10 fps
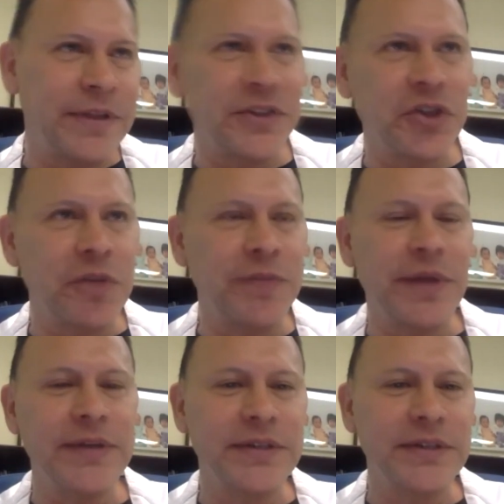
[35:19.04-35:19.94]

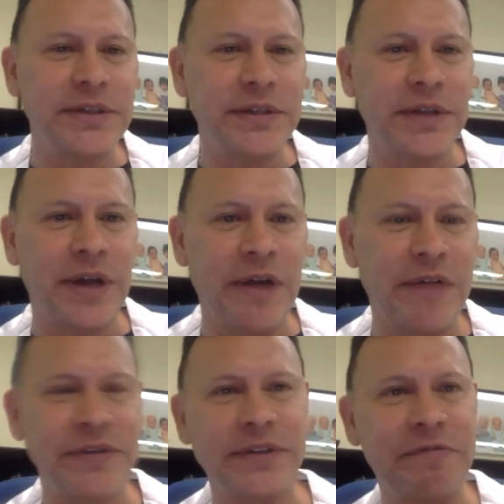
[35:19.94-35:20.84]
sometimes
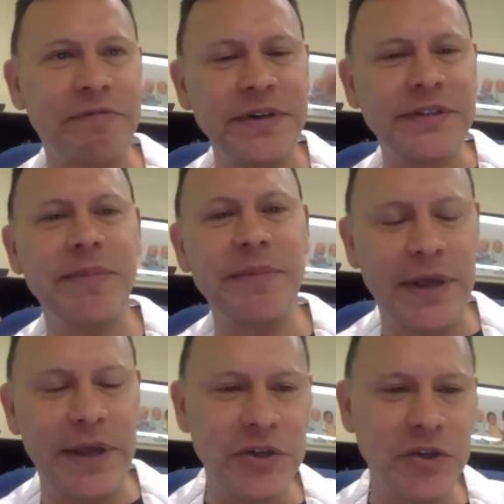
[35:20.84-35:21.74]
after the first
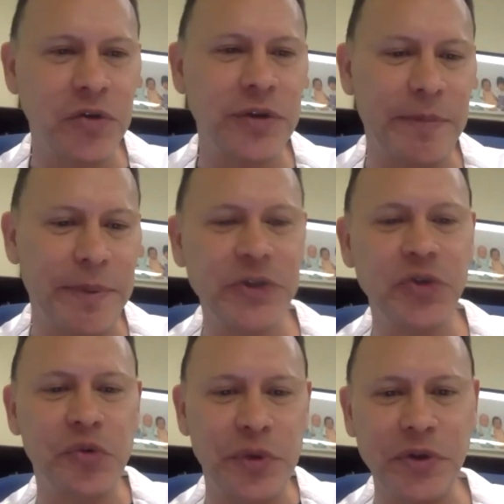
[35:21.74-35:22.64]
application, the
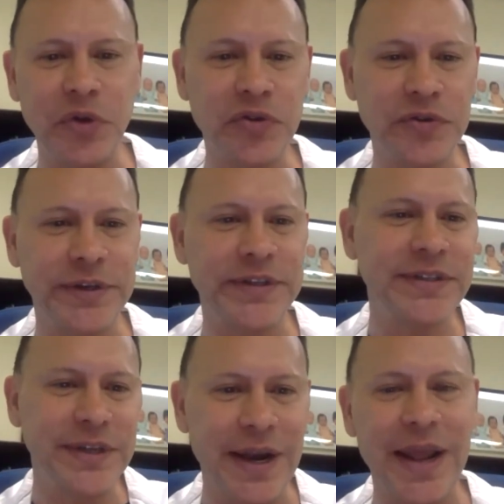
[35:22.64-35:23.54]
patient reduced
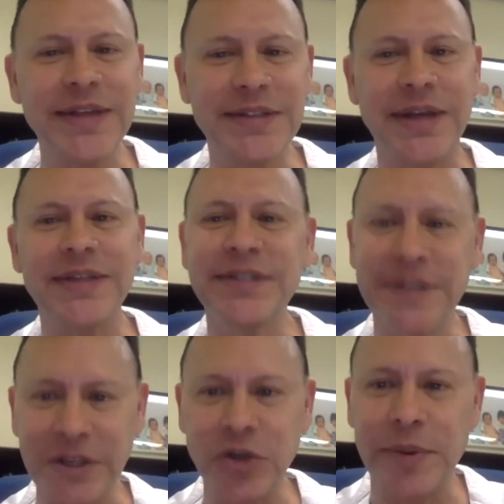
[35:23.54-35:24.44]
is less
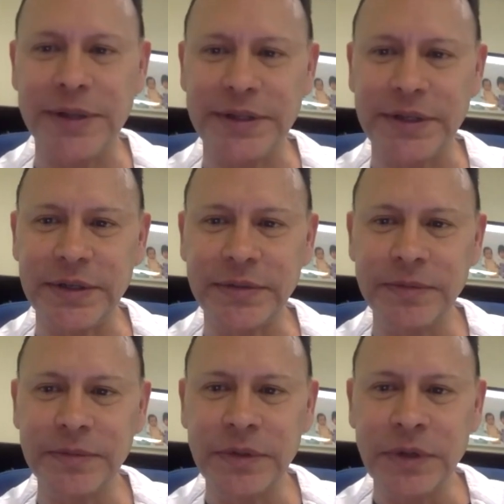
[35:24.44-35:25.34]
symptomatic.
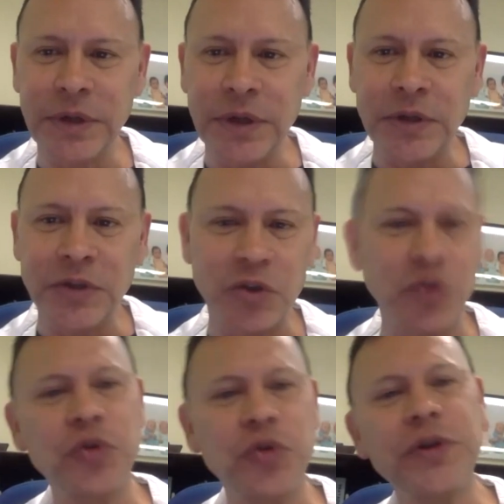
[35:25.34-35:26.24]
So
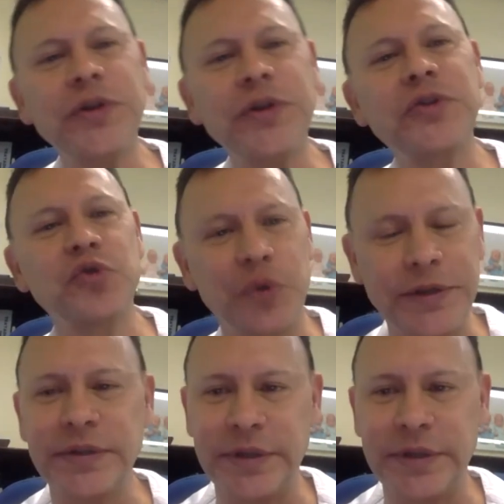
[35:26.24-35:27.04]
you need to treat